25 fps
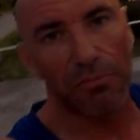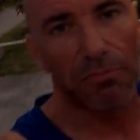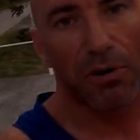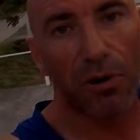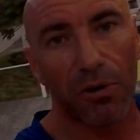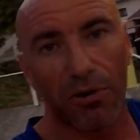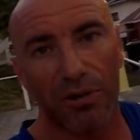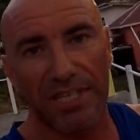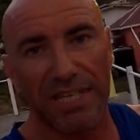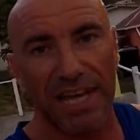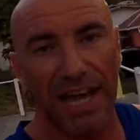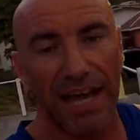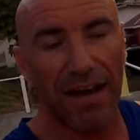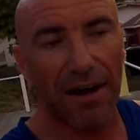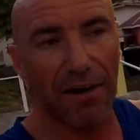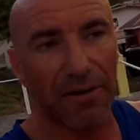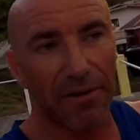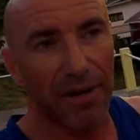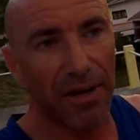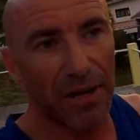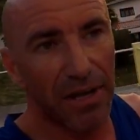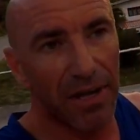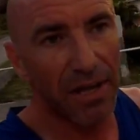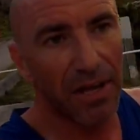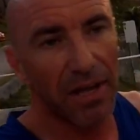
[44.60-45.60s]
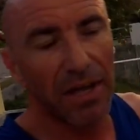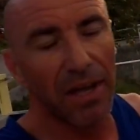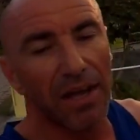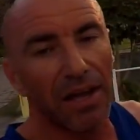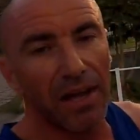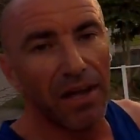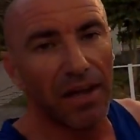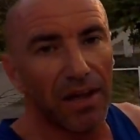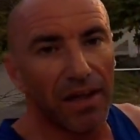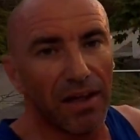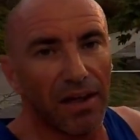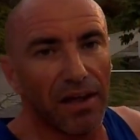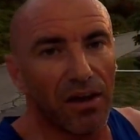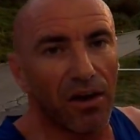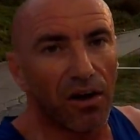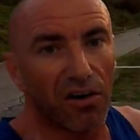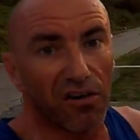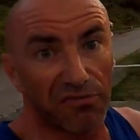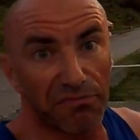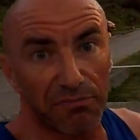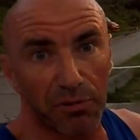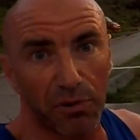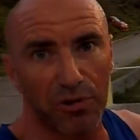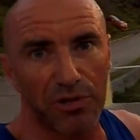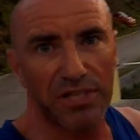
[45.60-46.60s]
port town of
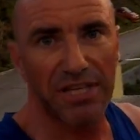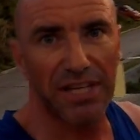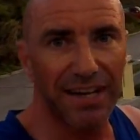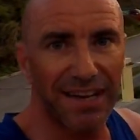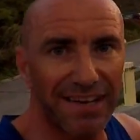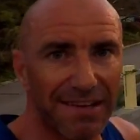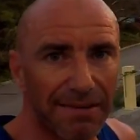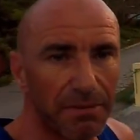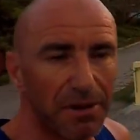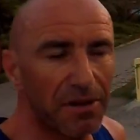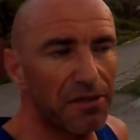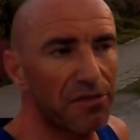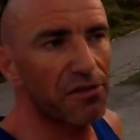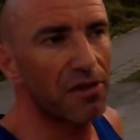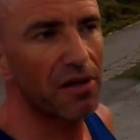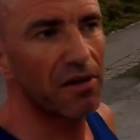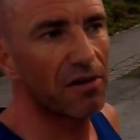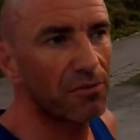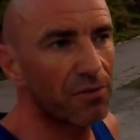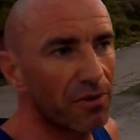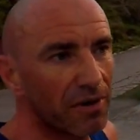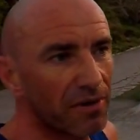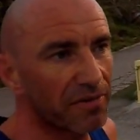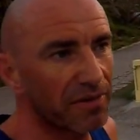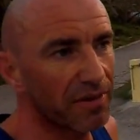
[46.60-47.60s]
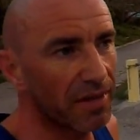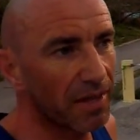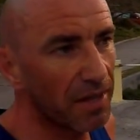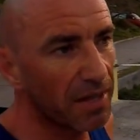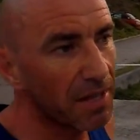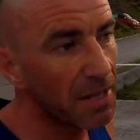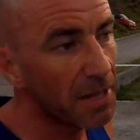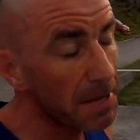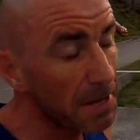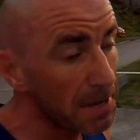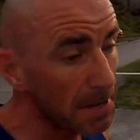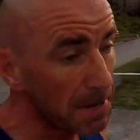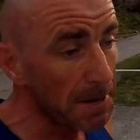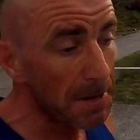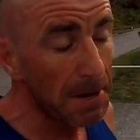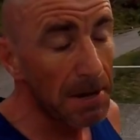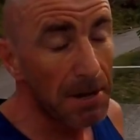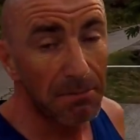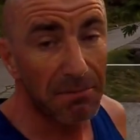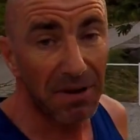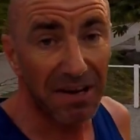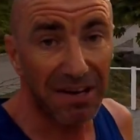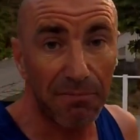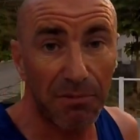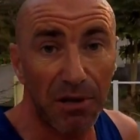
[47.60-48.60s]
Port Elizabeth, one of the
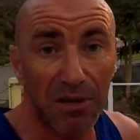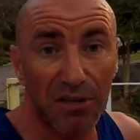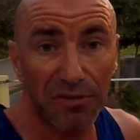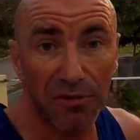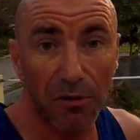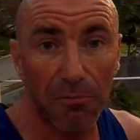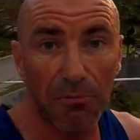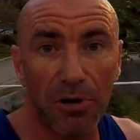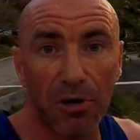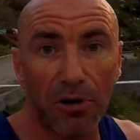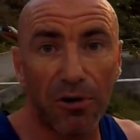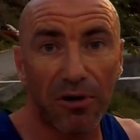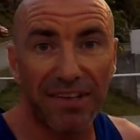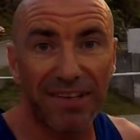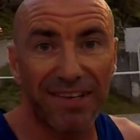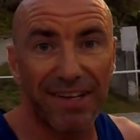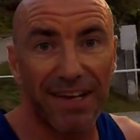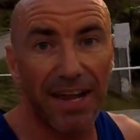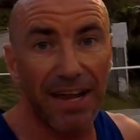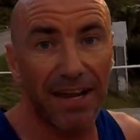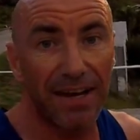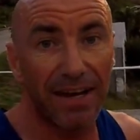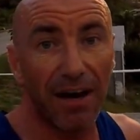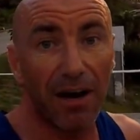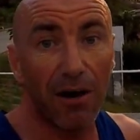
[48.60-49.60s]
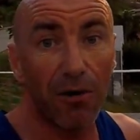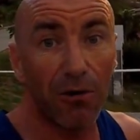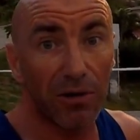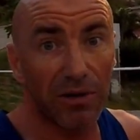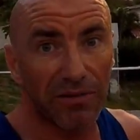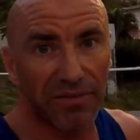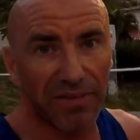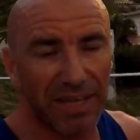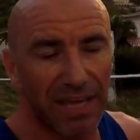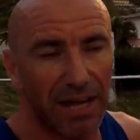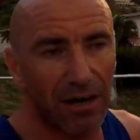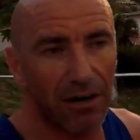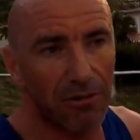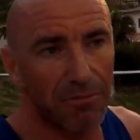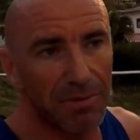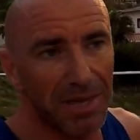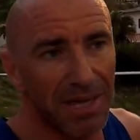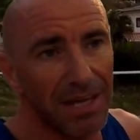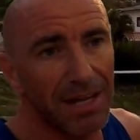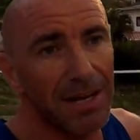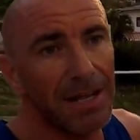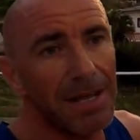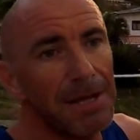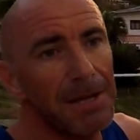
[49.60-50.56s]
most beautiful ports in the whole of the Caribbean,